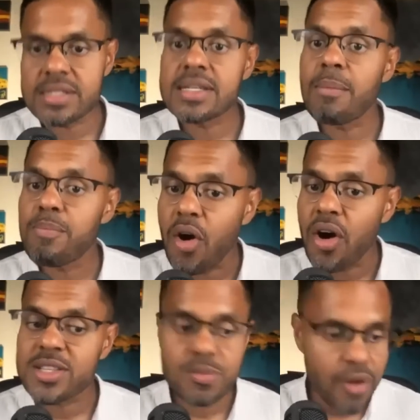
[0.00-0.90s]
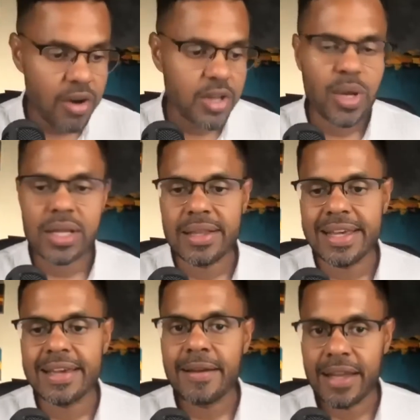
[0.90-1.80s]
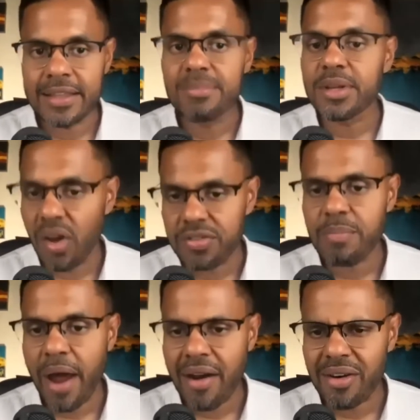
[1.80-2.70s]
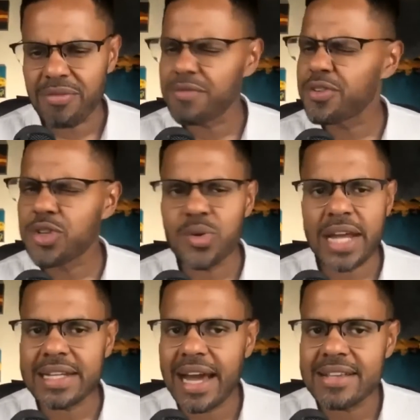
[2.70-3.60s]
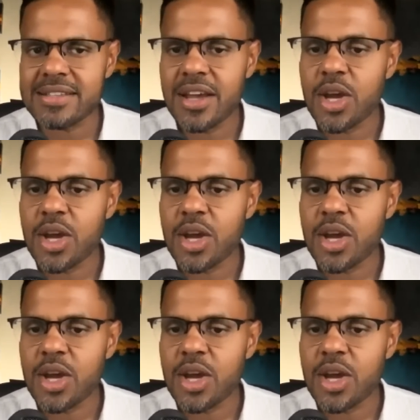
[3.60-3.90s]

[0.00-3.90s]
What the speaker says: some points very quickly in the middle of the paragraph. If you do that, guys,